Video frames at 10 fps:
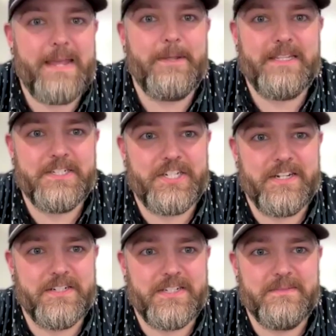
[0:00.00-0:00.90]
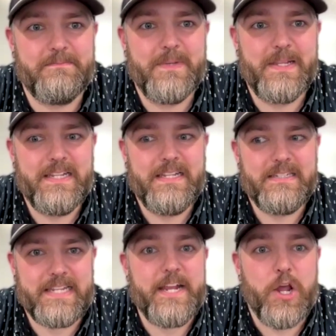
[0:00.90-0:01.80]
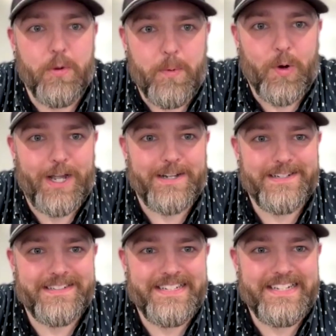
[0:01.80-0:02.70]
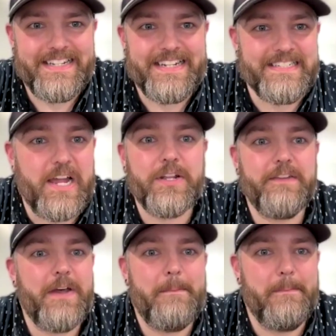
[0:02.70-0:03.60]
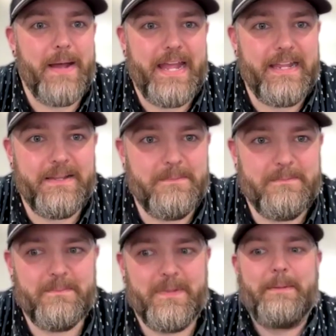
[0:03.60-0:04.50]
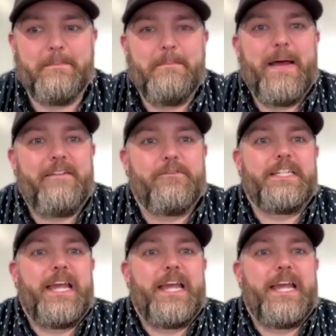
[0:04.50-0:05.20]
Debbie, this year to say no more because I'll give up my free